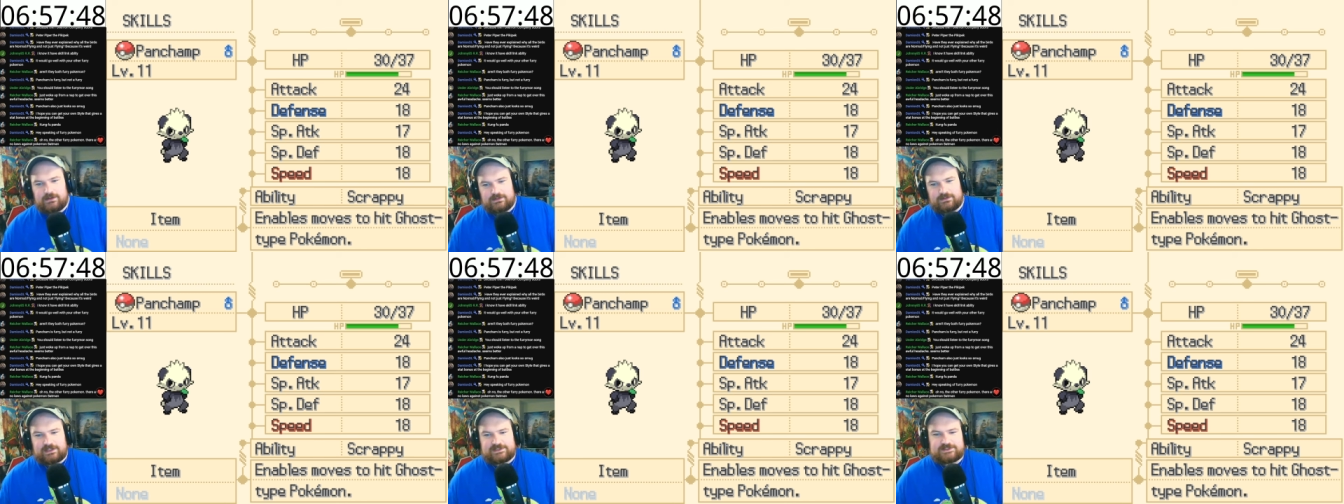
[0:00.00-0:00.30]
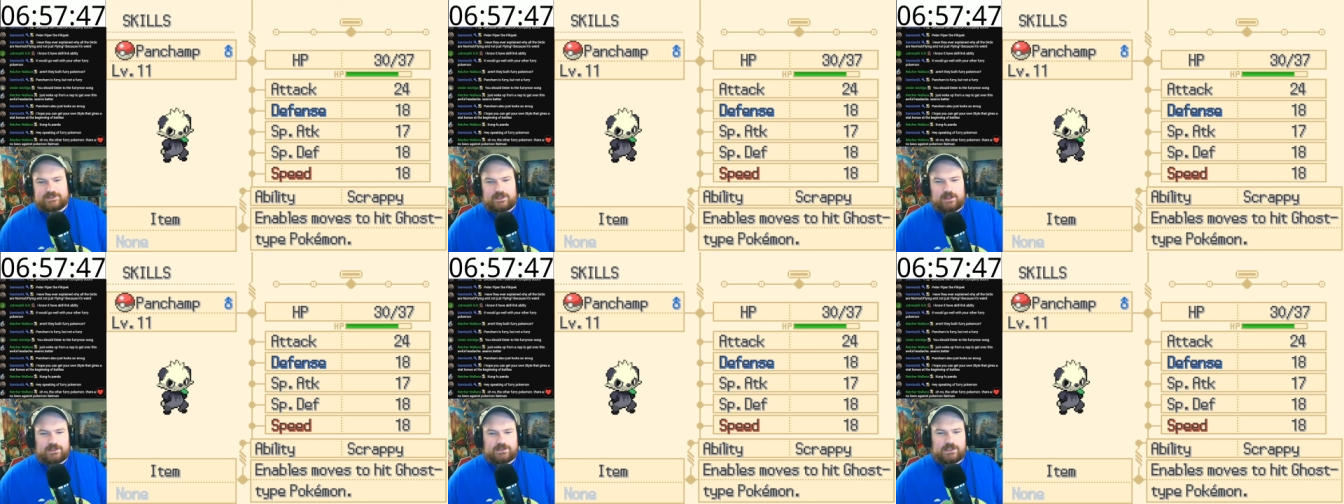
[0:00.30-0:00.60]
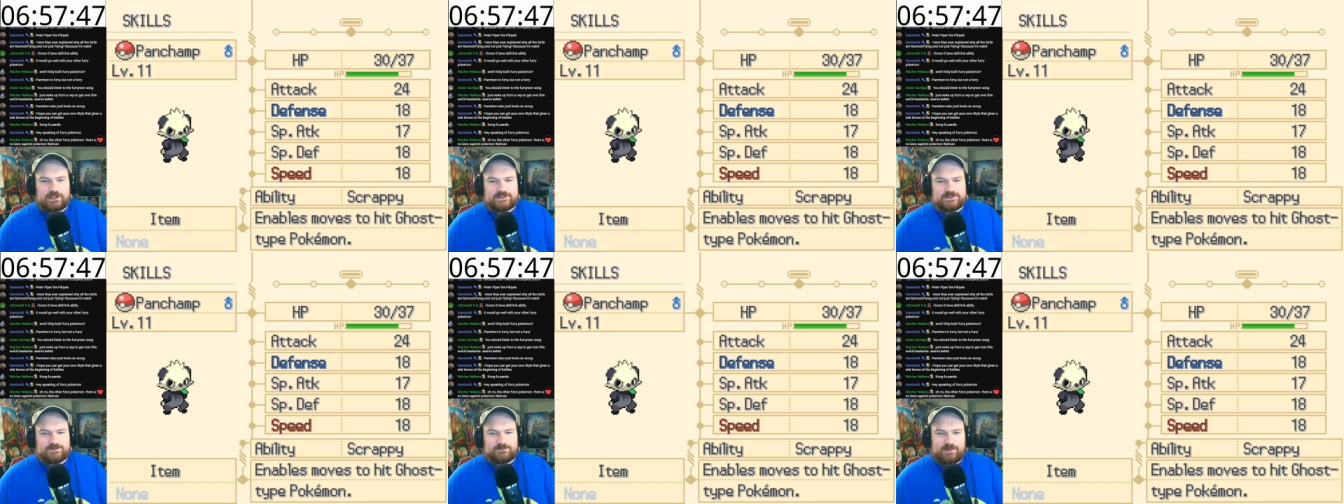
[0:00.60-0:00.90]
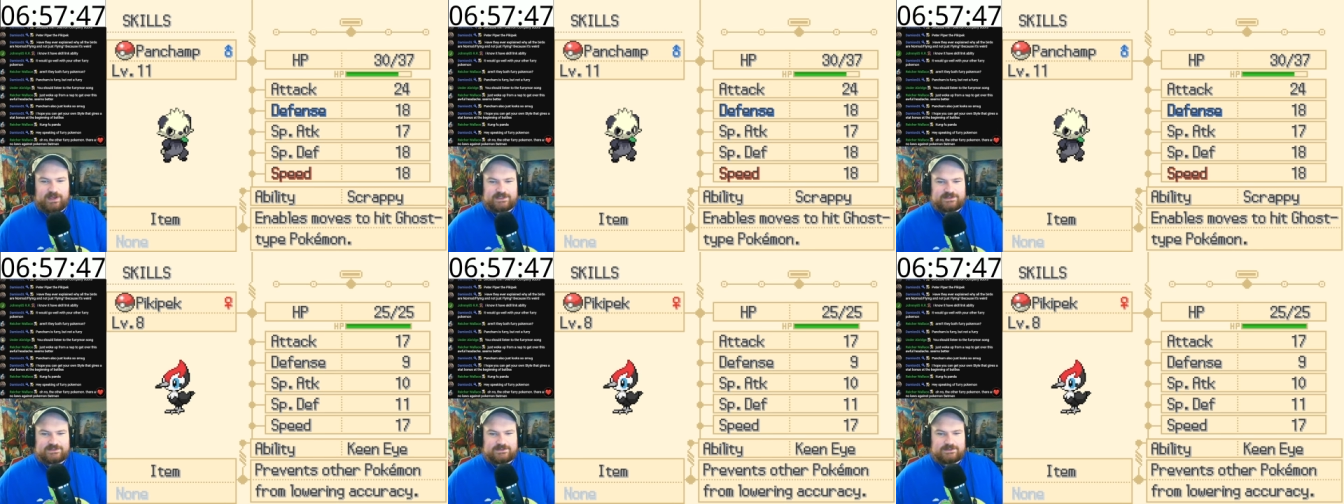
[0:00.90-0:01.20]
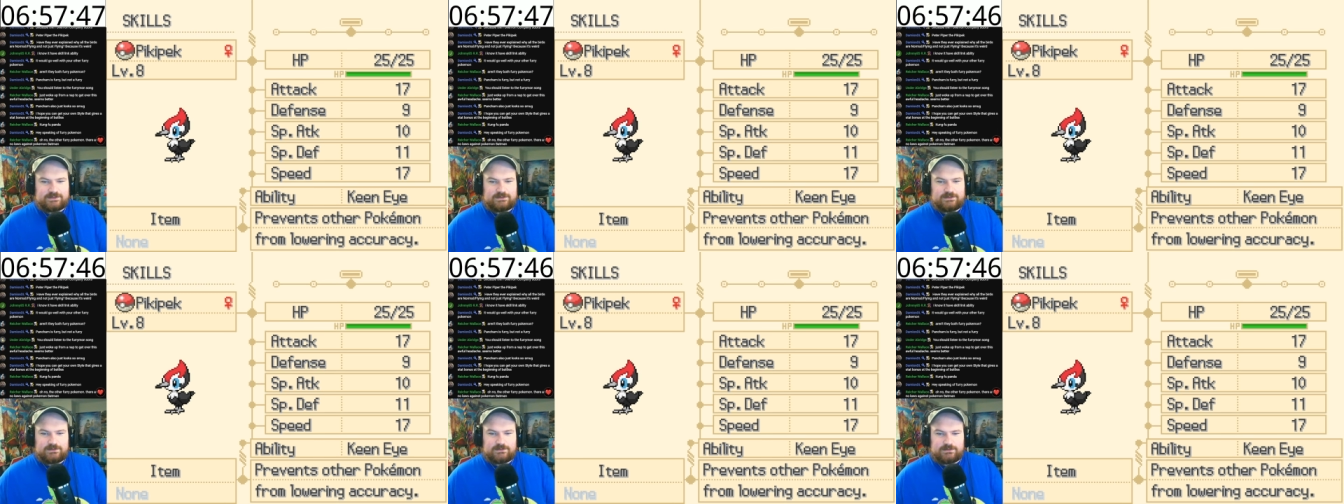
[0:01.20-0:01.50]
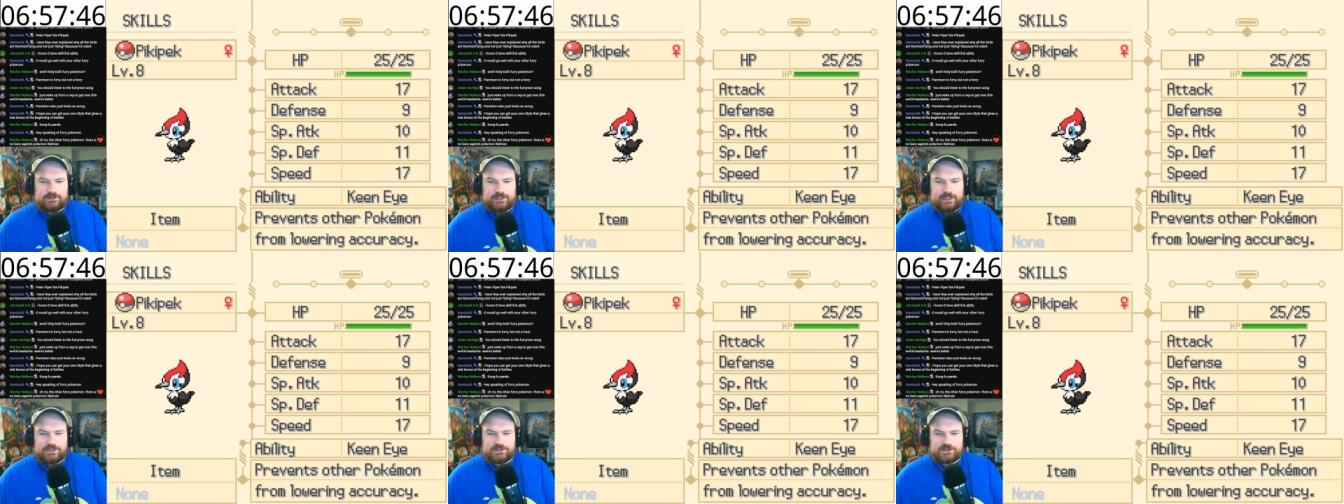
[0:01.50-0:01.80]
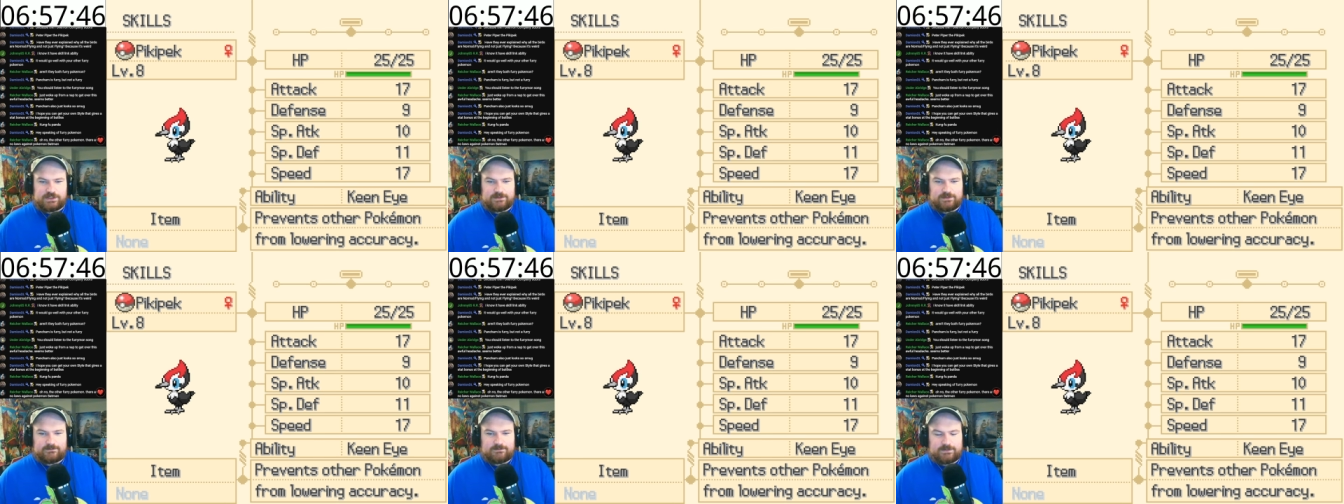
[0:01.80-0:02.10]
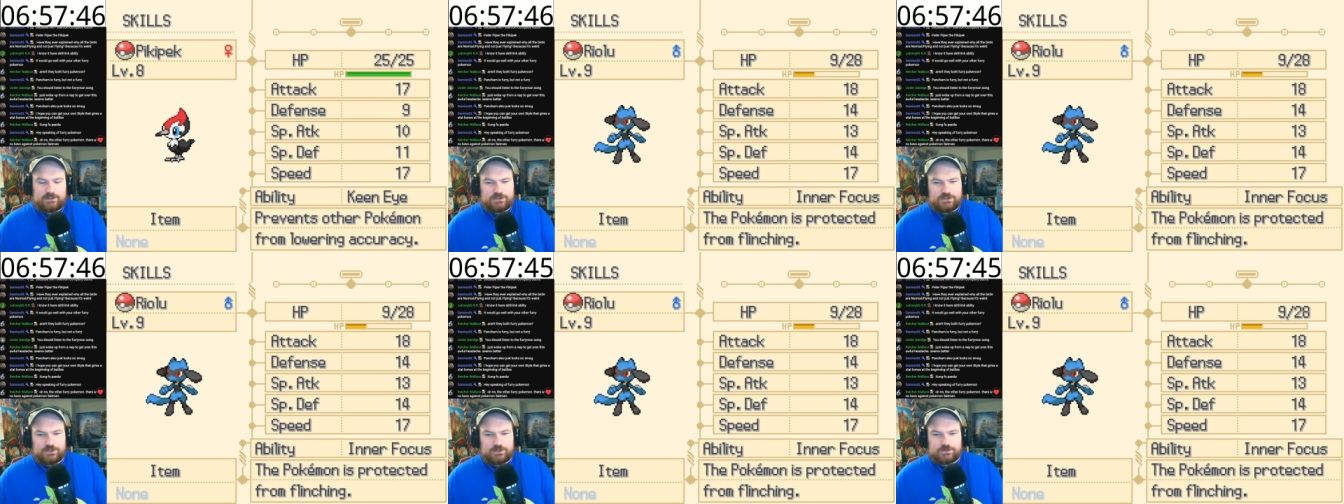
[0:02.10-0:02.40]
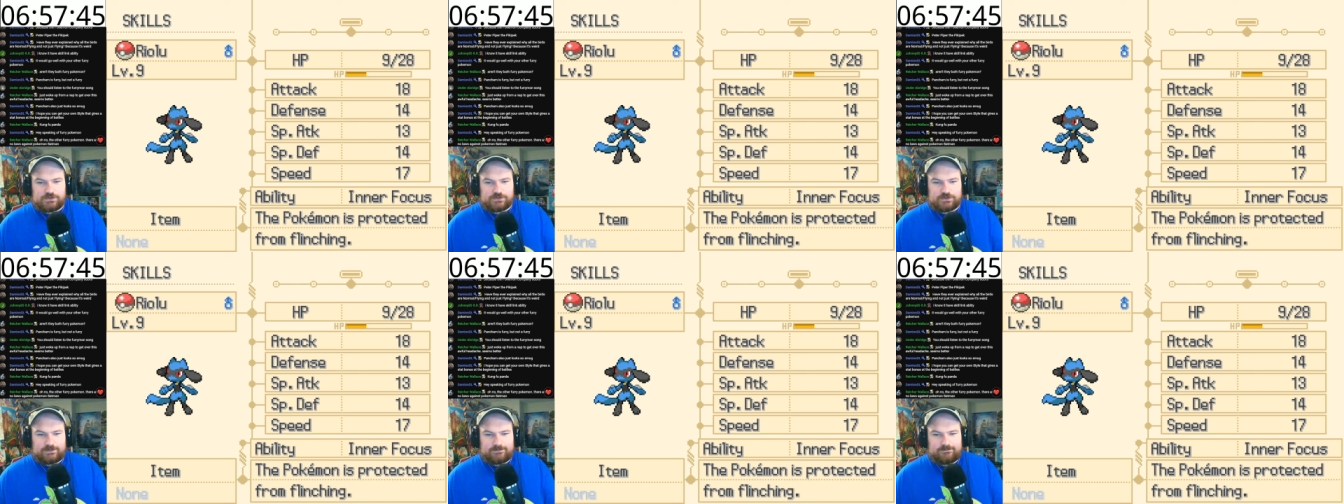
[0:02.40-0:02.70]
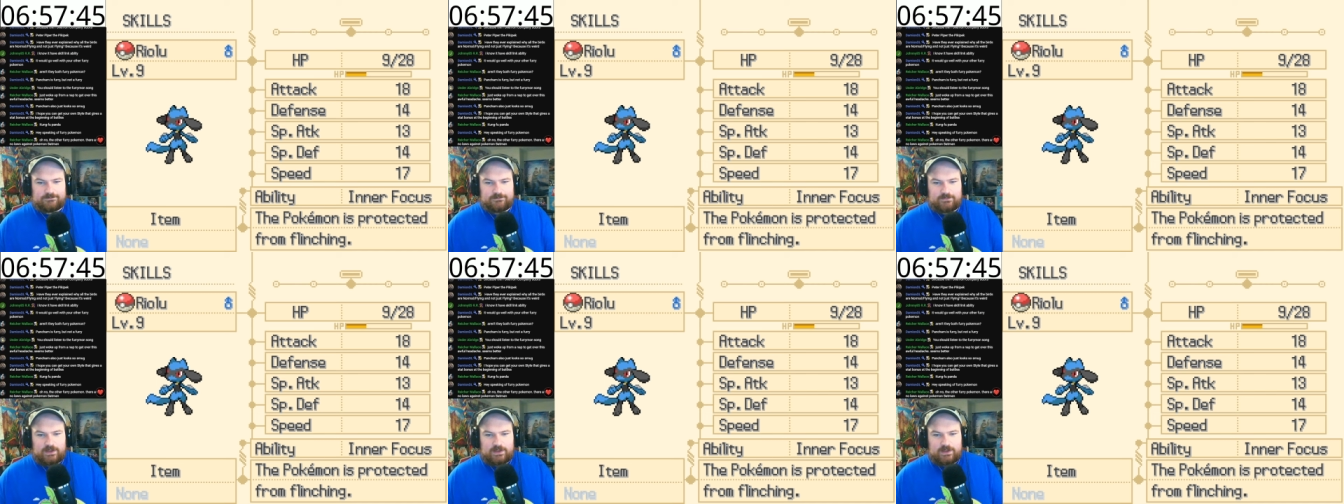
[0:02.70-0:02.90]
That's not its best nature. You're neutral.